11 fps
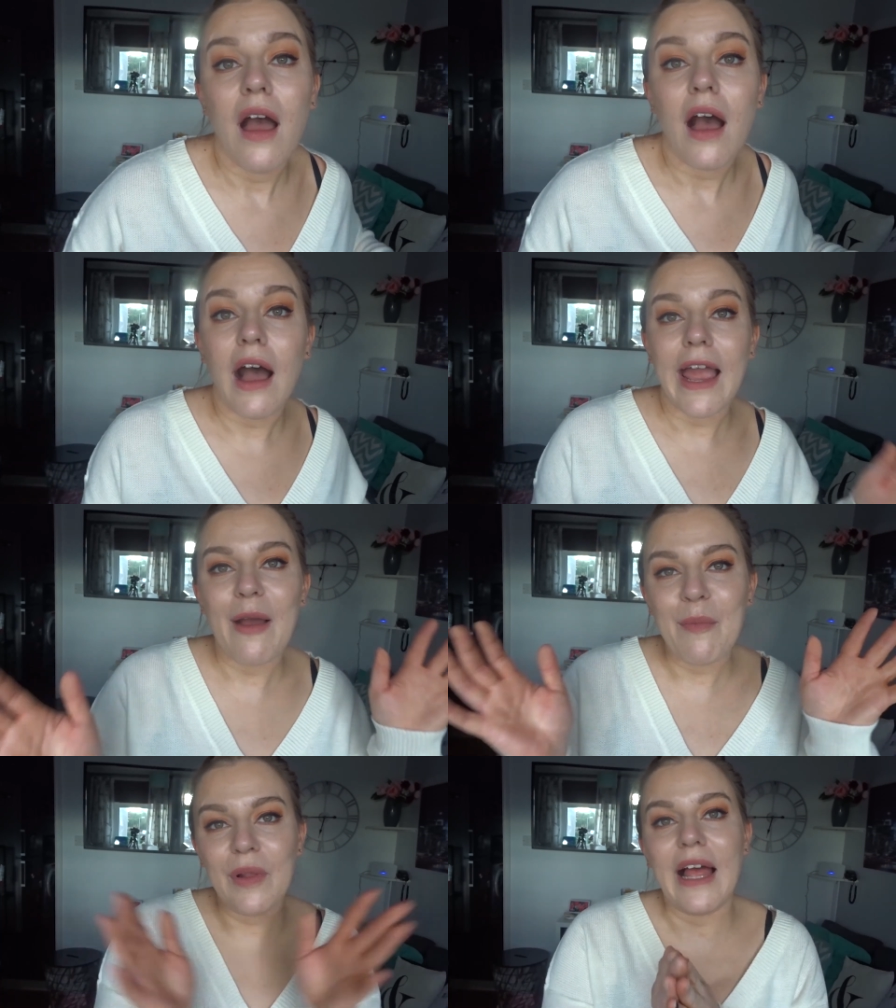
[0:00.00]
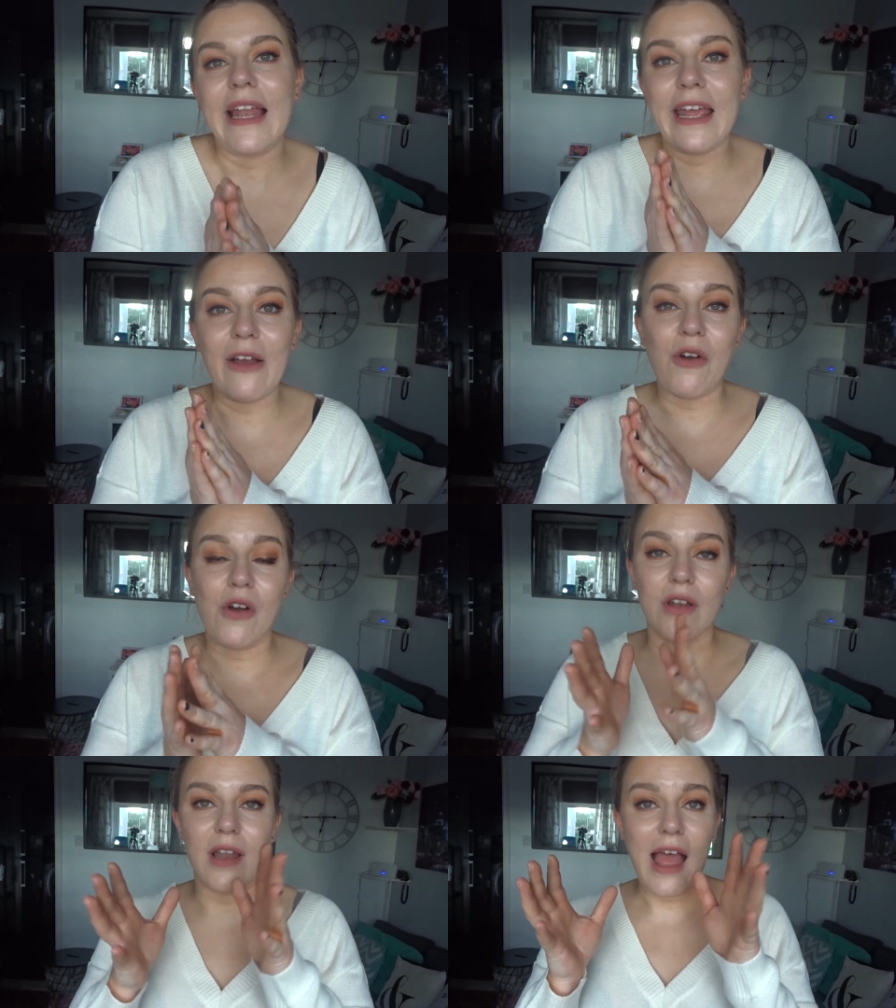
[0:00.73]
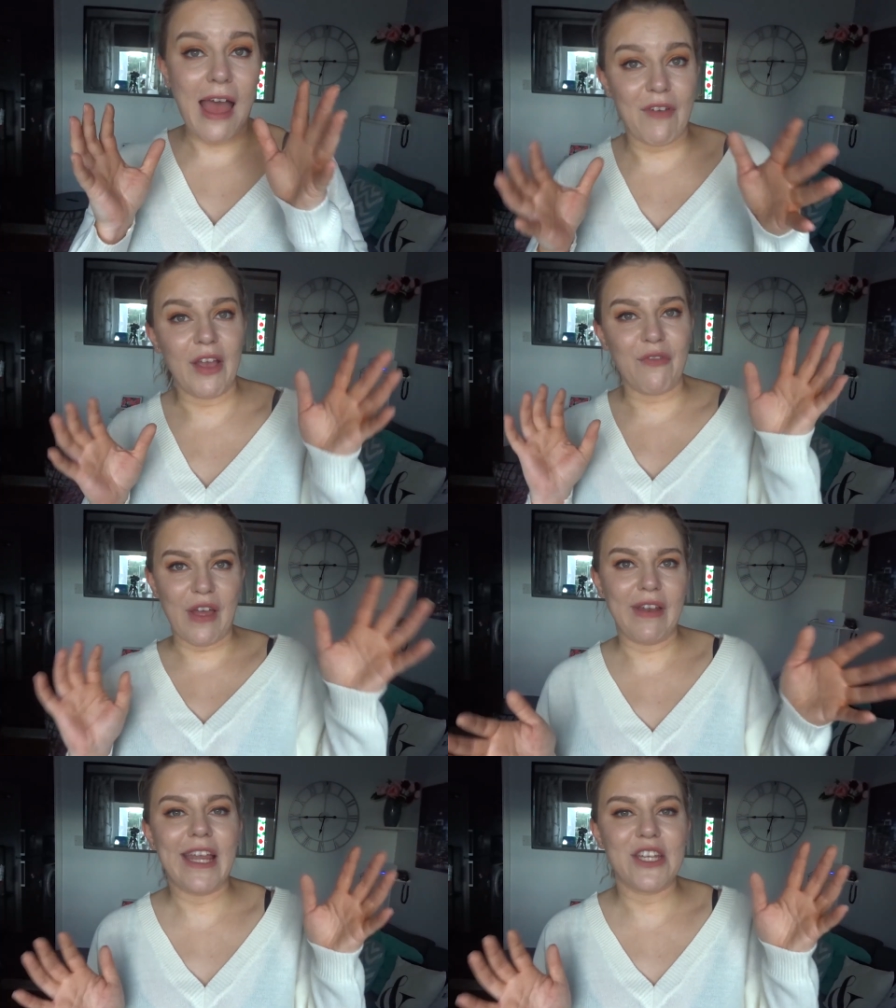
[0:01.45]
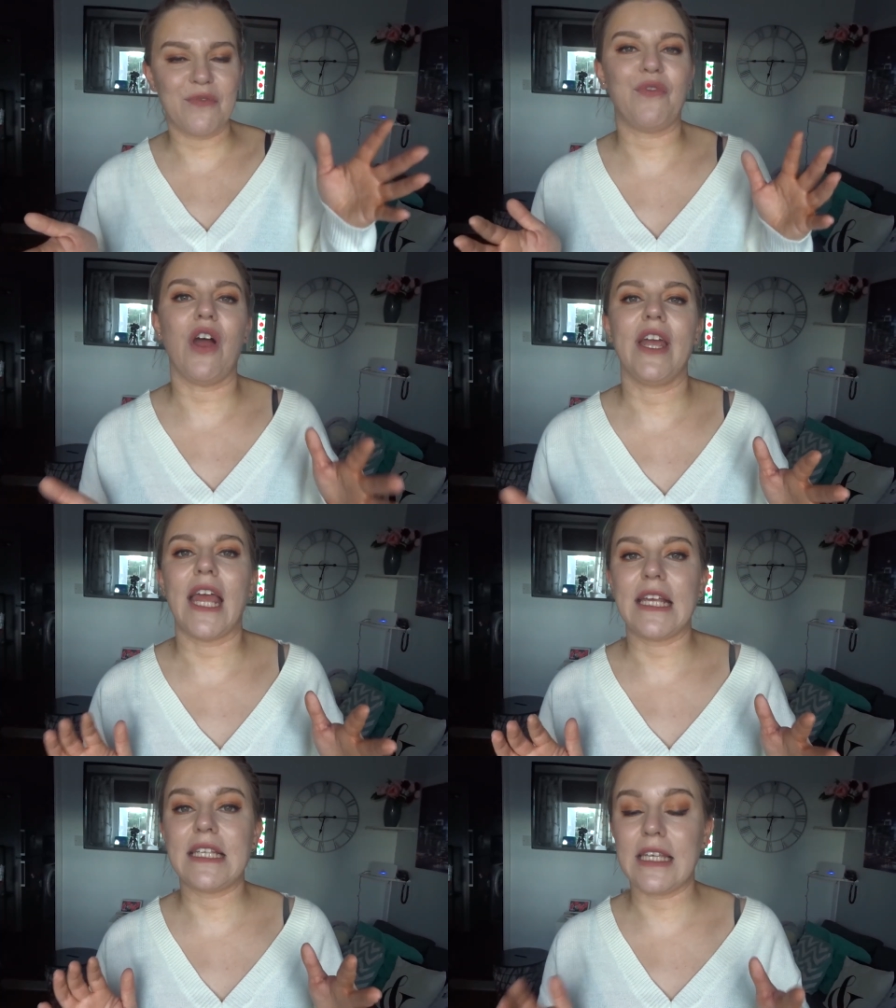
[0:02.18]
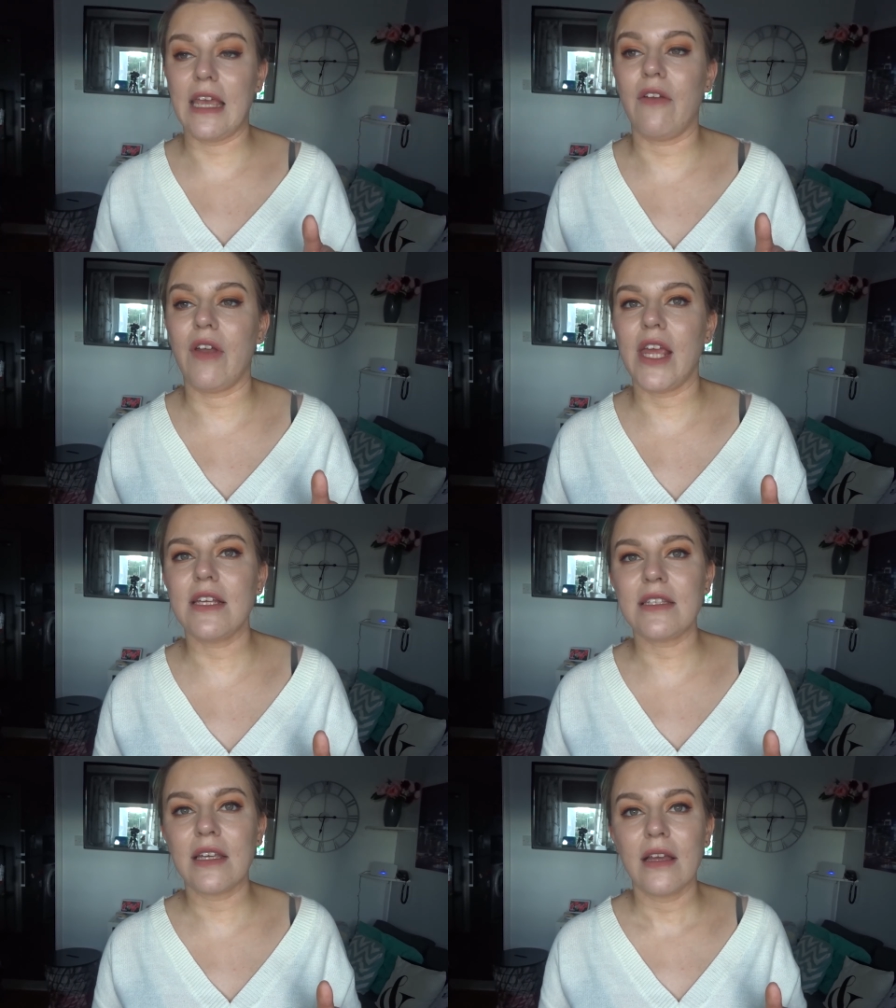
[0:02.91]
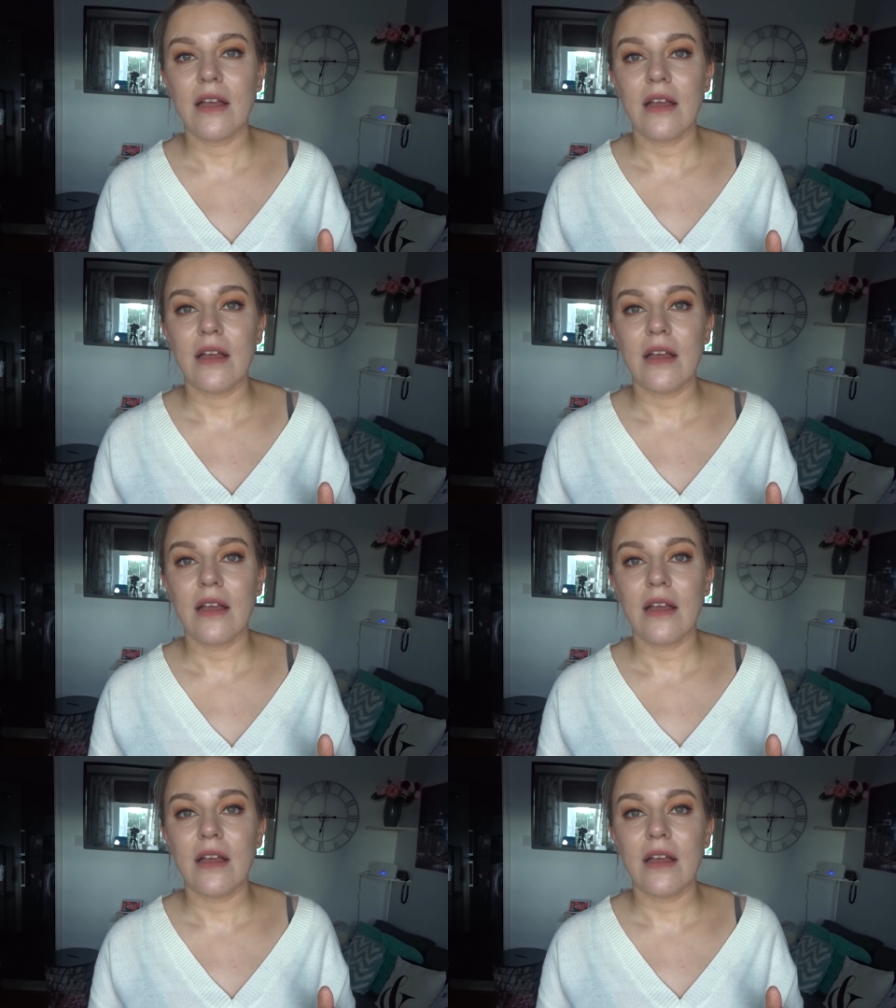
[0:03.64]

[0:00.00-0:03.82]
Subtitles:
I am planning on having a Foundation Friday series.